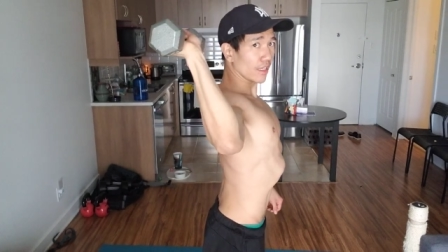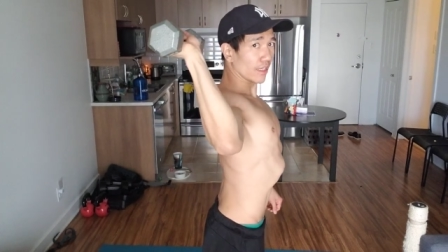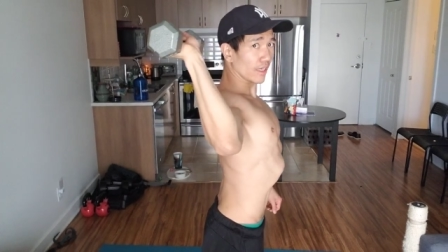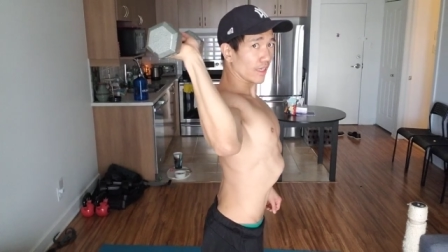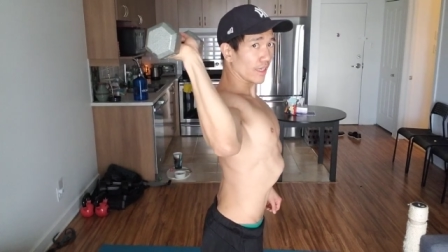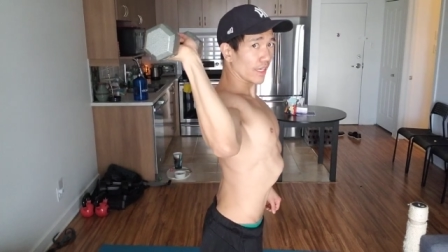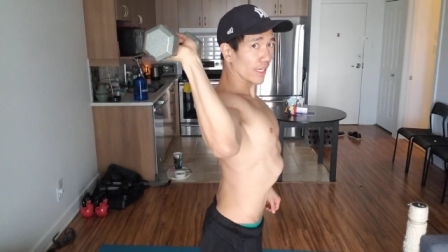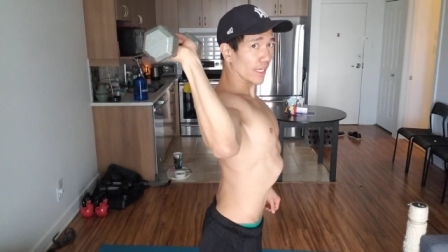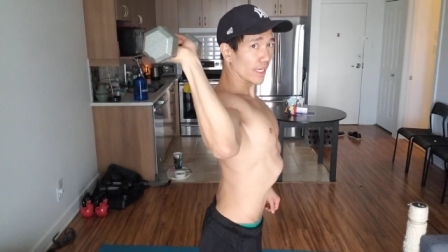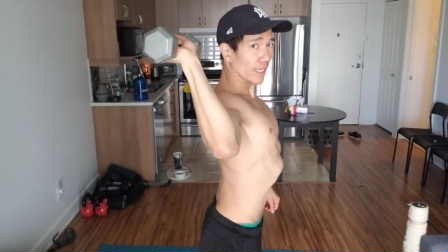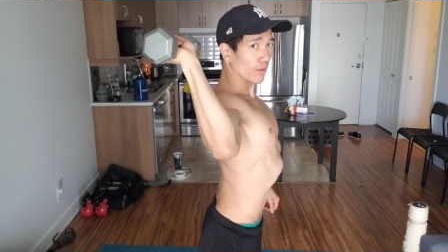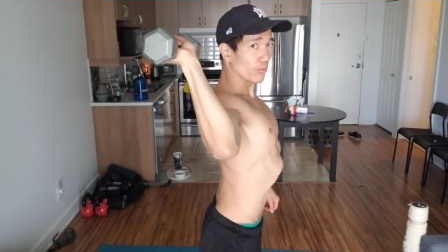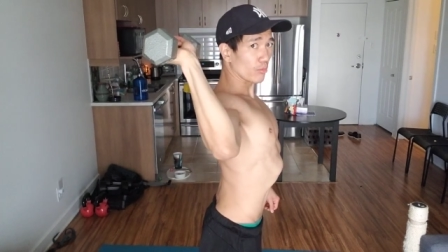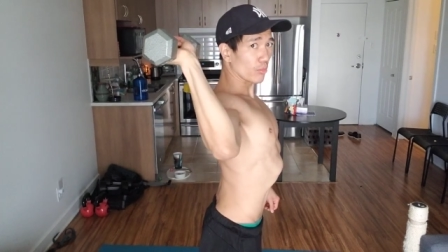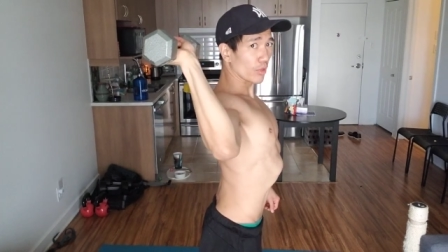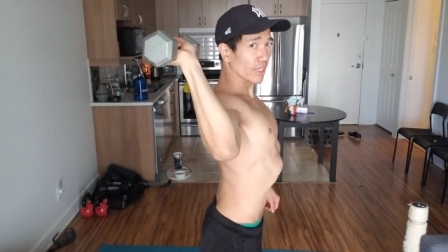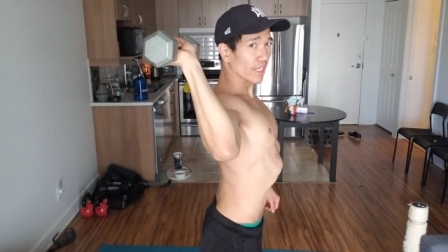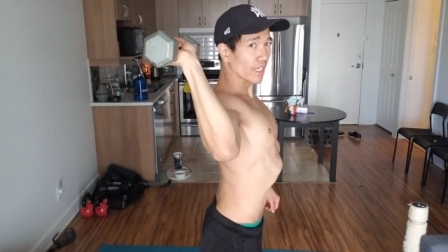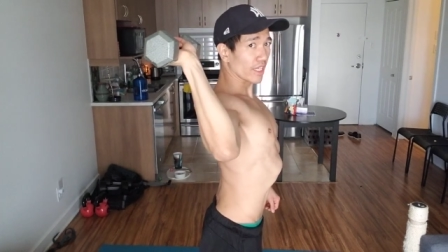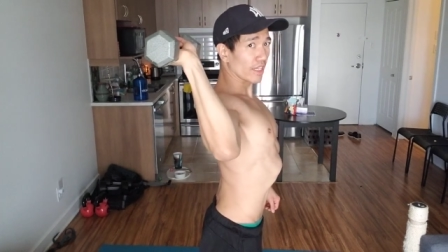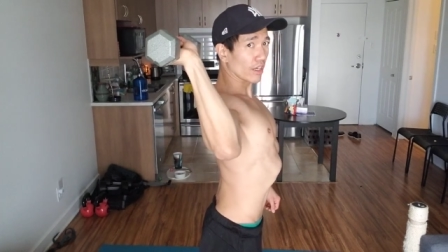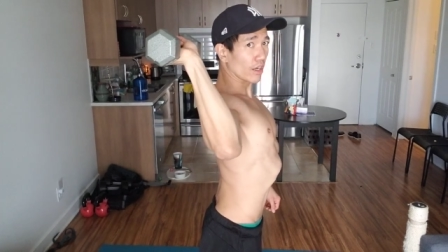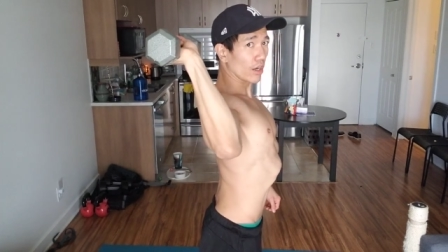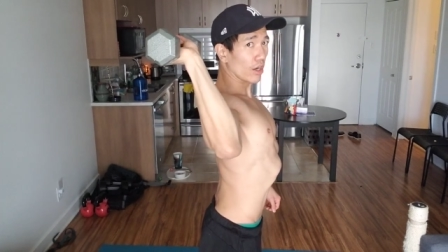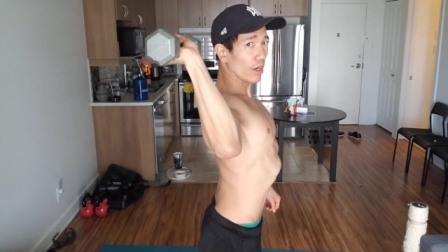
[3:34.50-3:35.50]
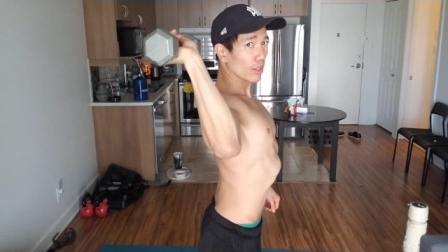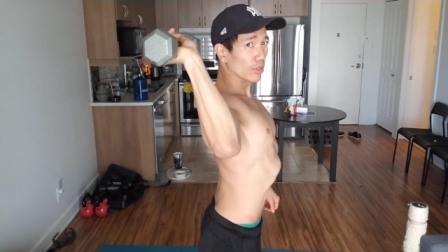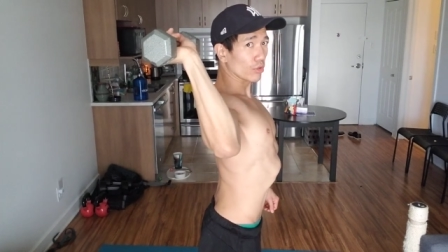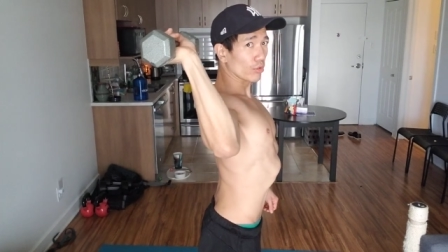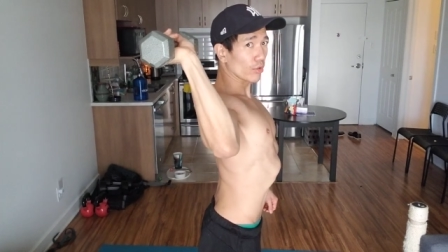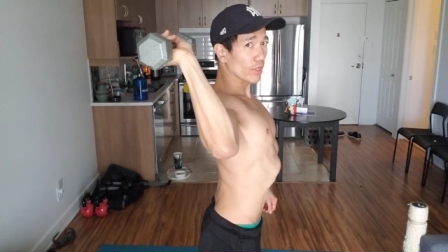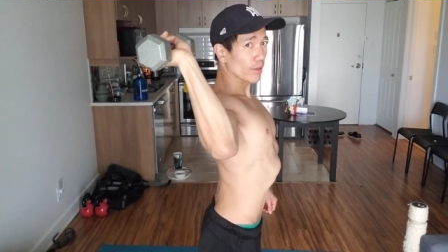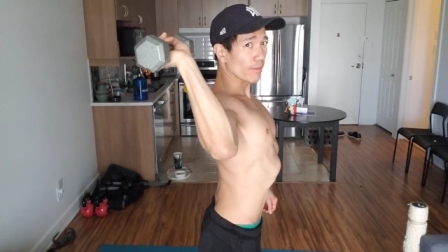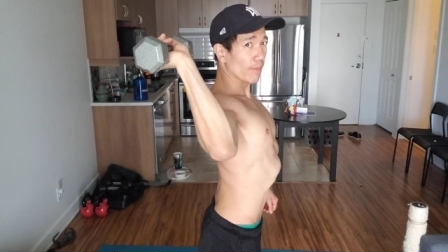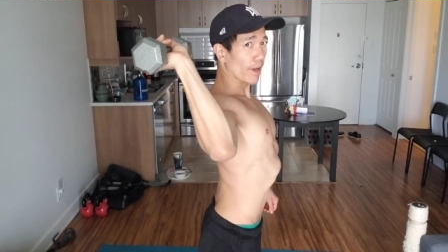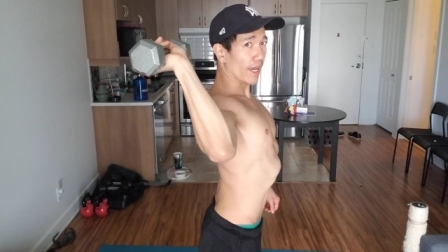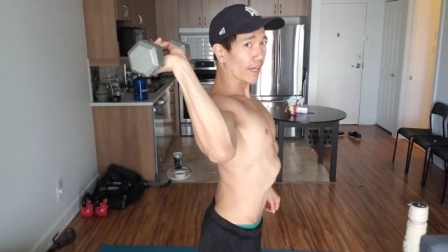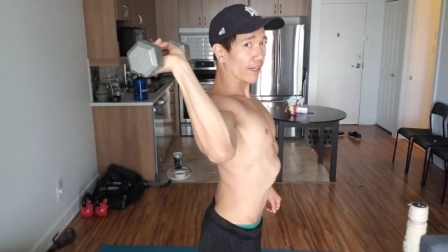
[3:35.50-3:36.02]
And bring it all the
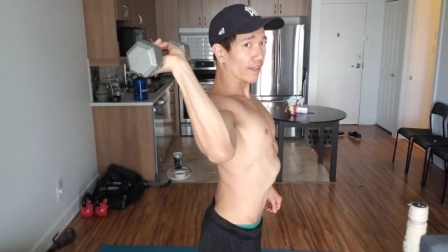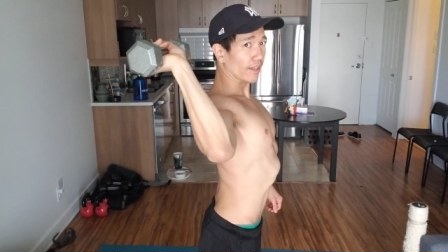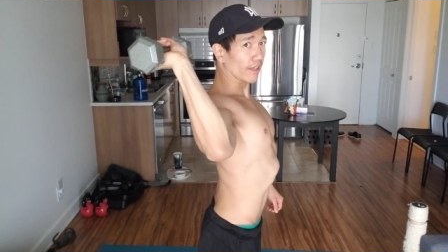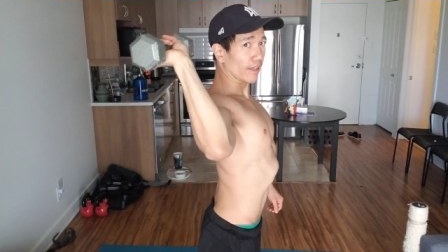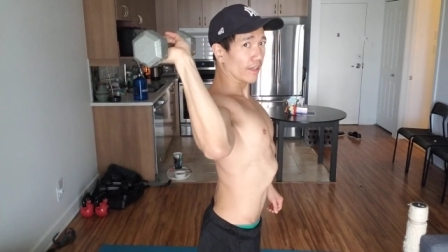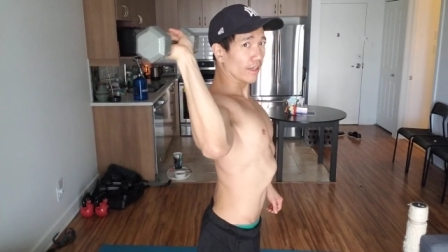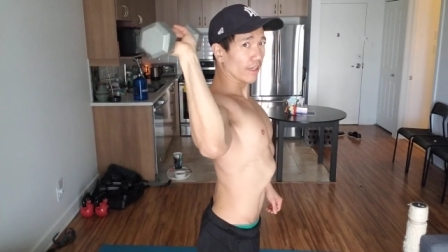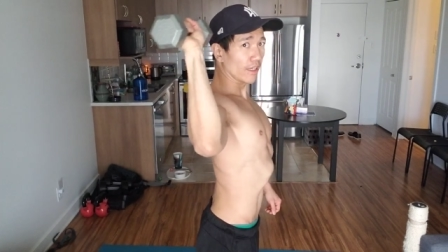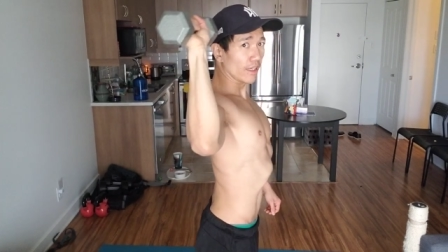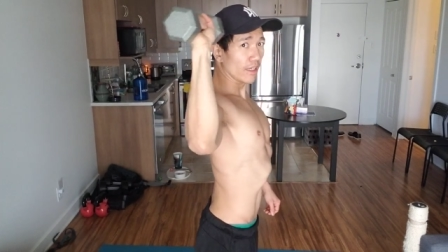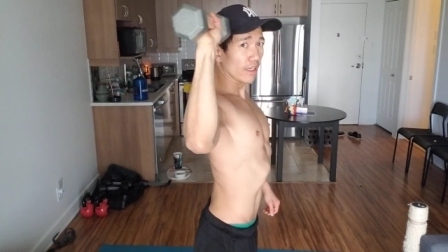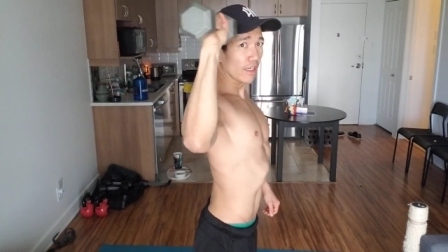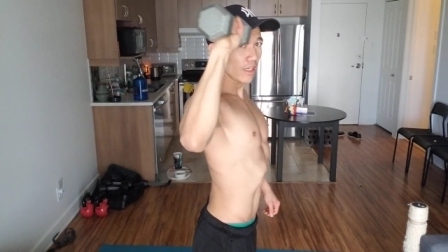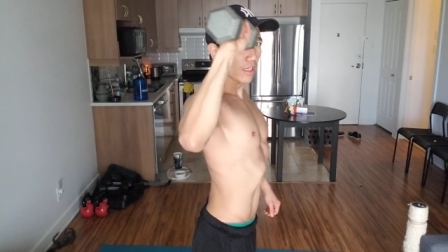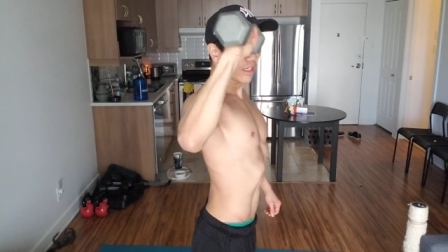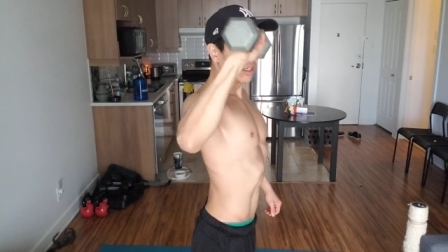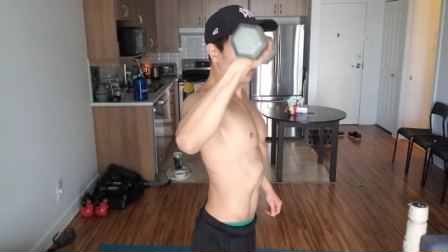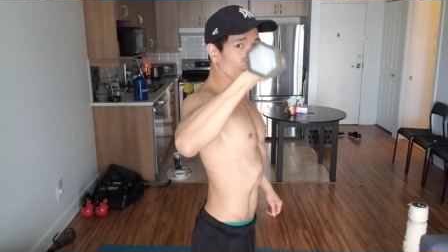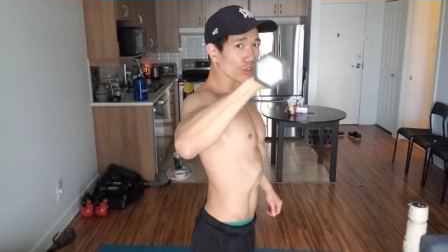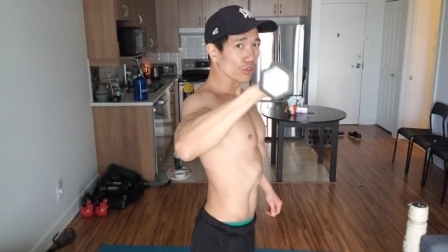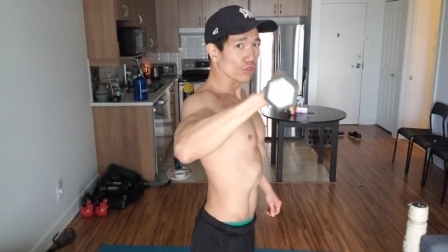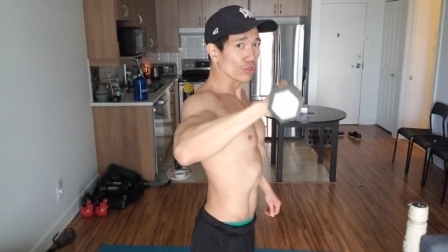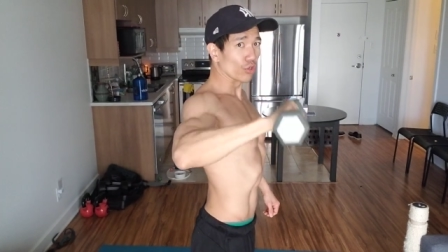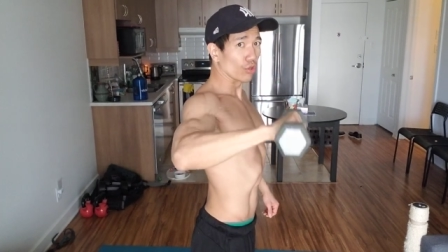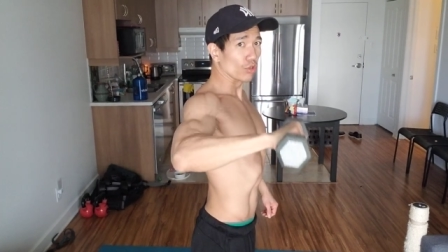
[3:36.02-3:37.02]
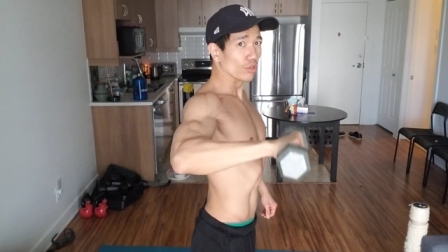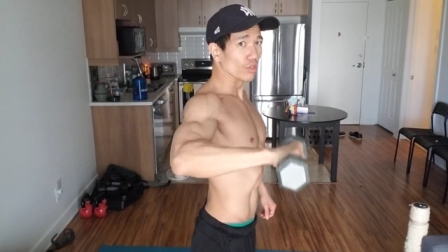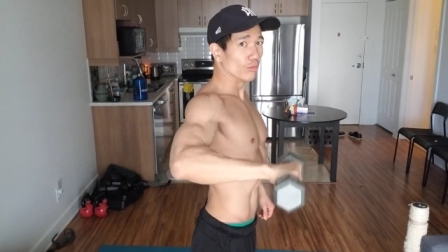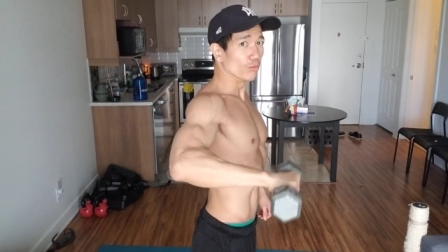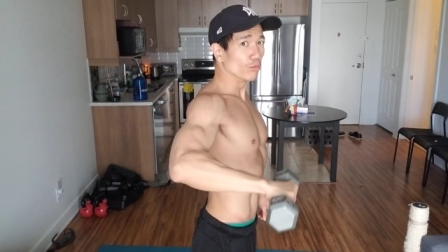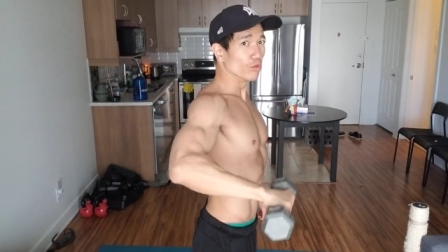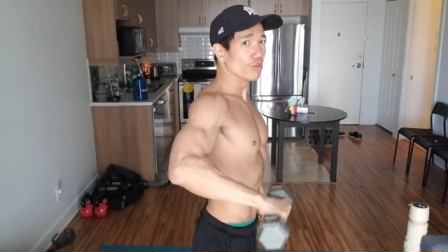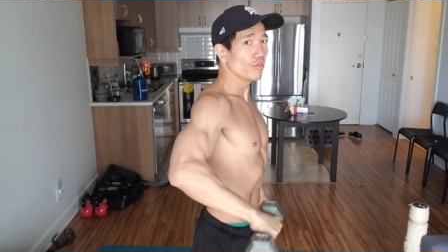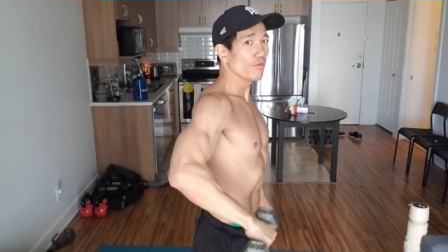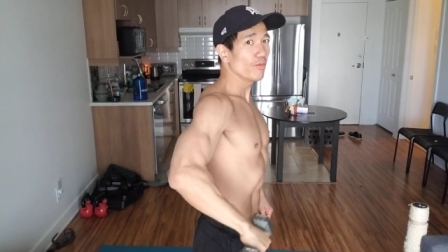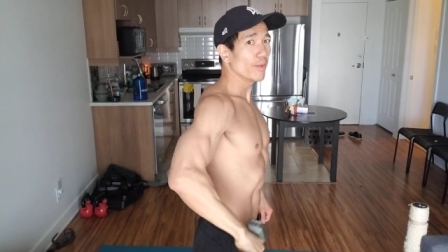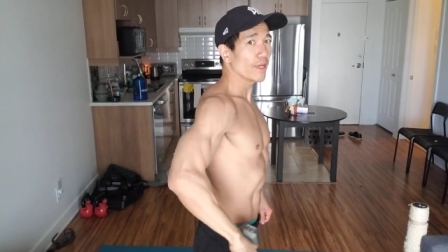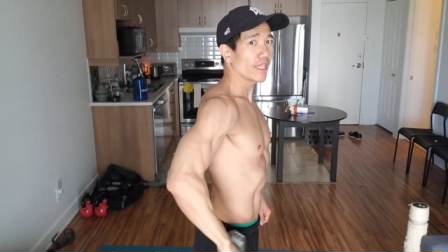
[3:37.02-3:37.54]
way back. Control the
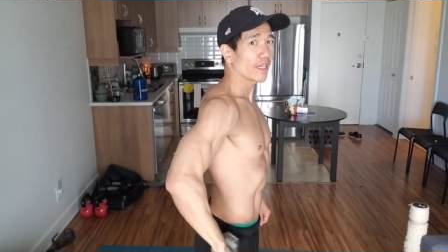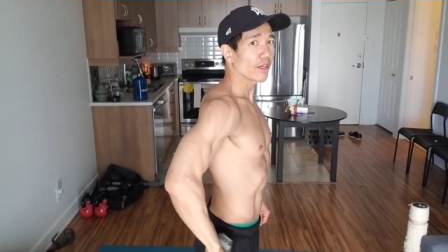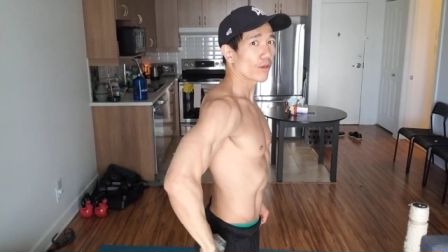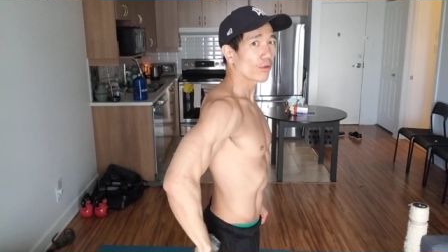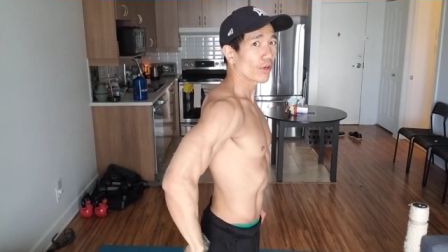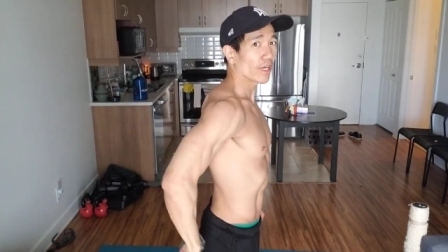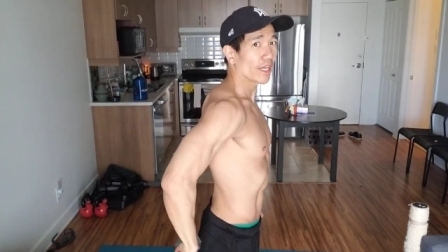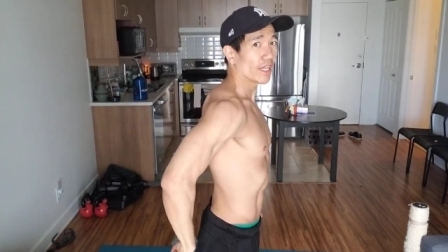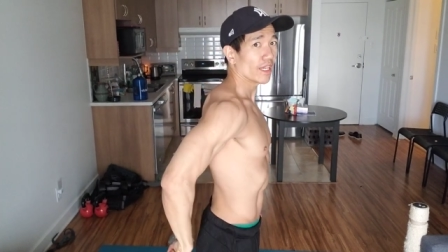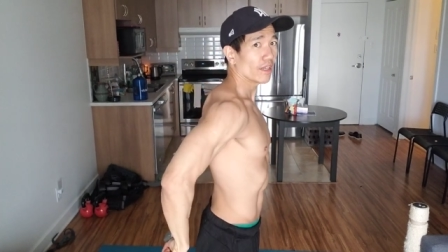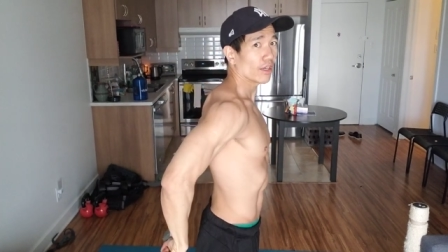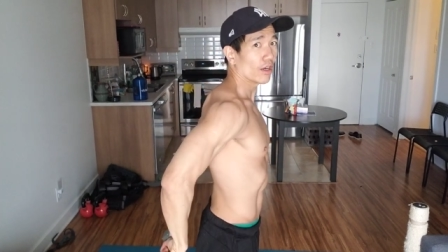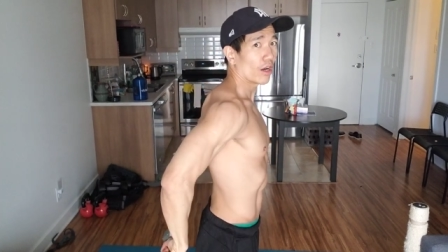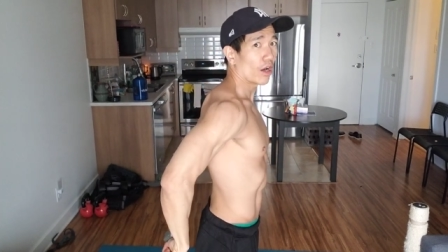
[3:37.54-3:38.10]
movement, right?